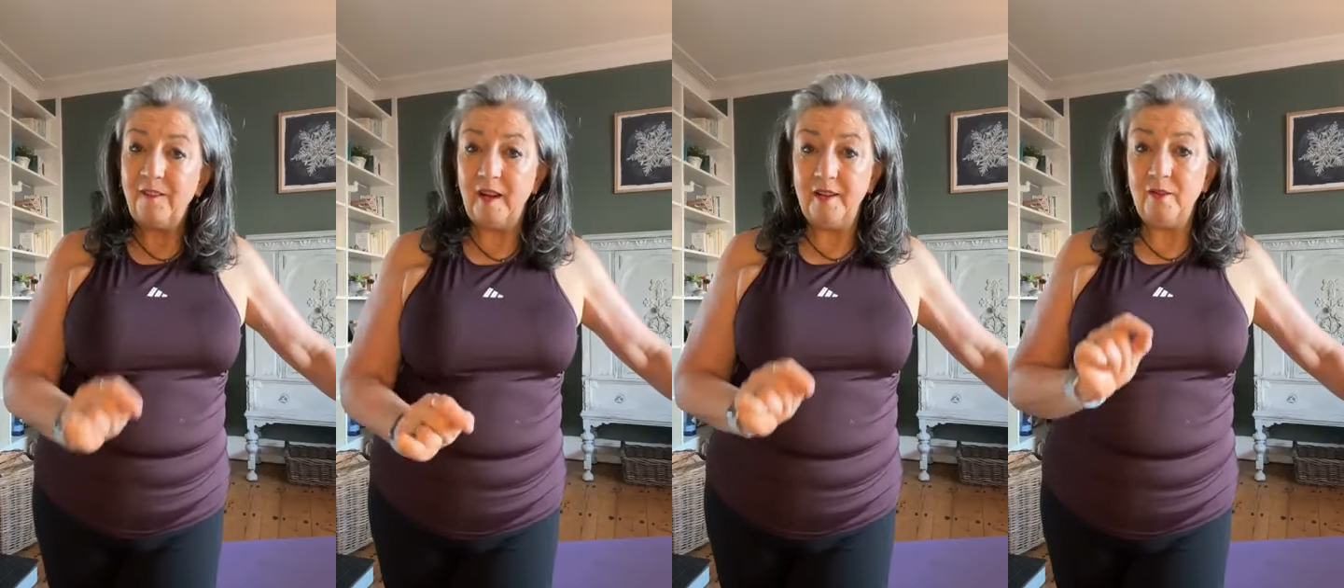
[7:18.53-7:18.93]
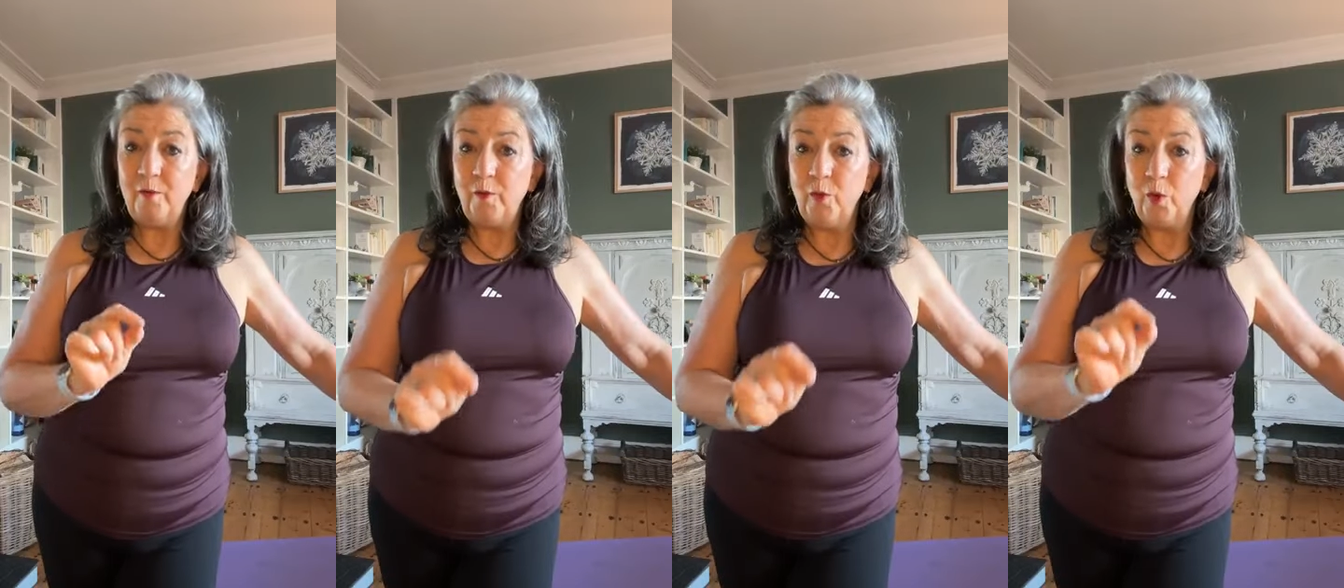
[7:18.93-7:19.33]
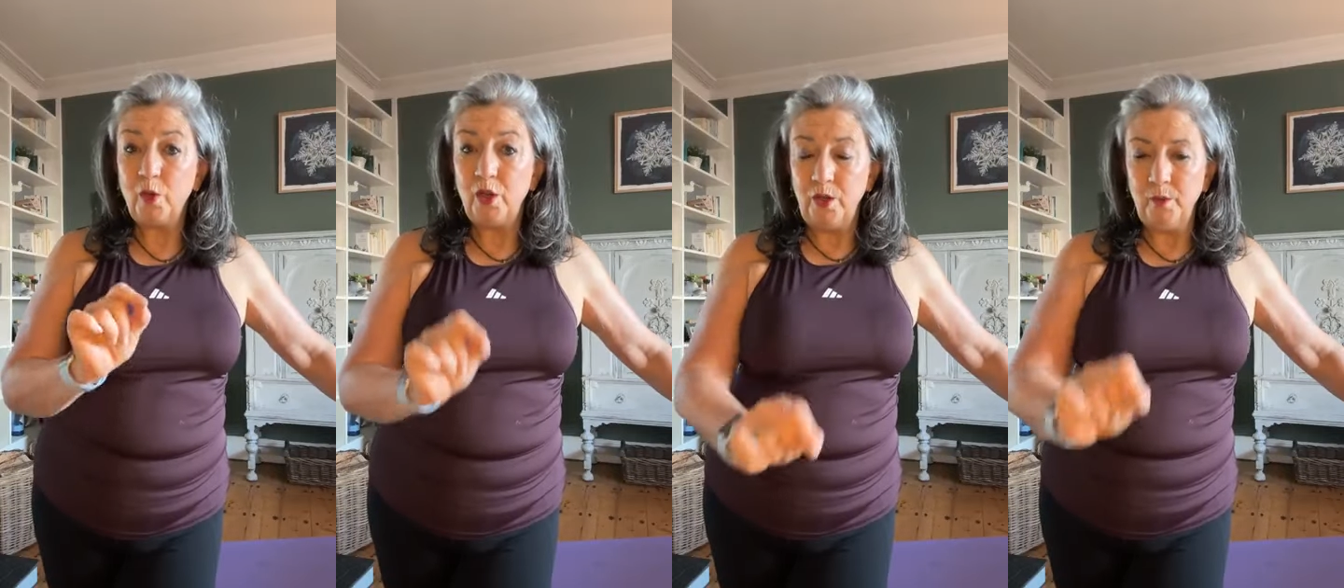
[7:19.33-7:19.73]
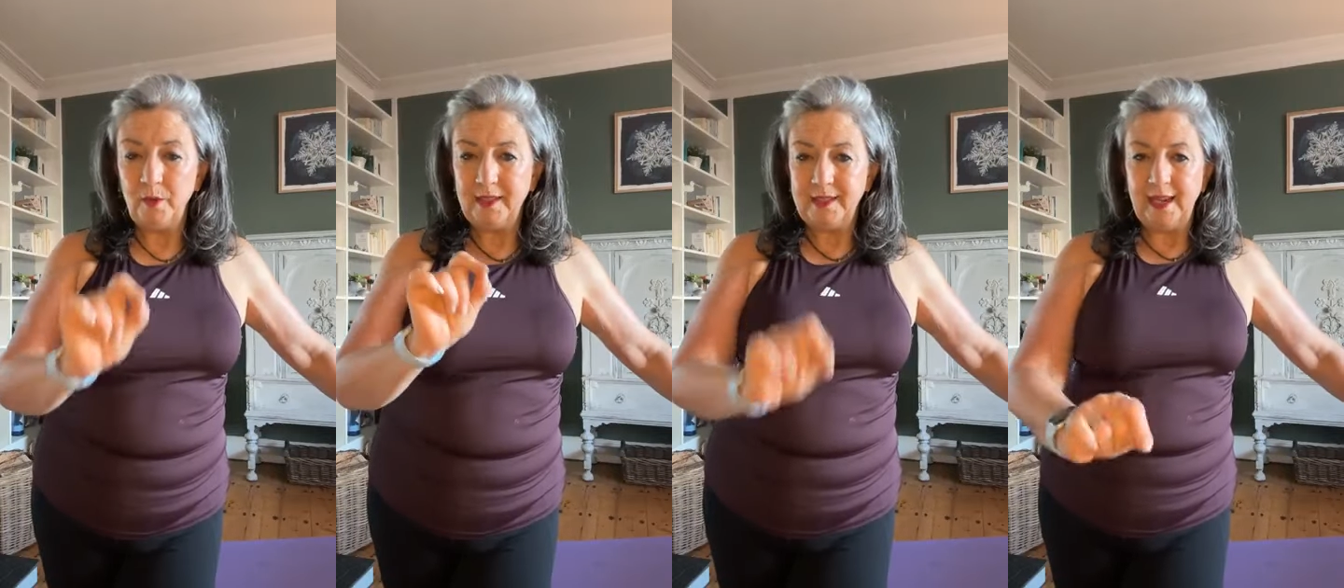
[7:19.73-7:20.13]
fun for
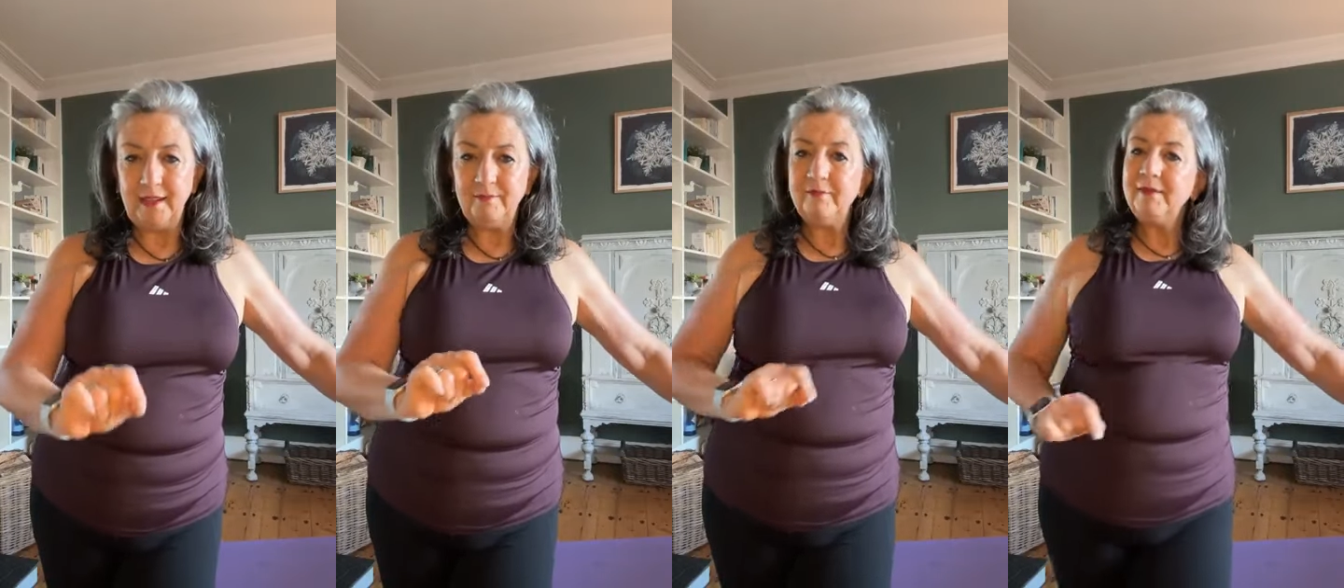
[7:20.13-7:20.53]
you today.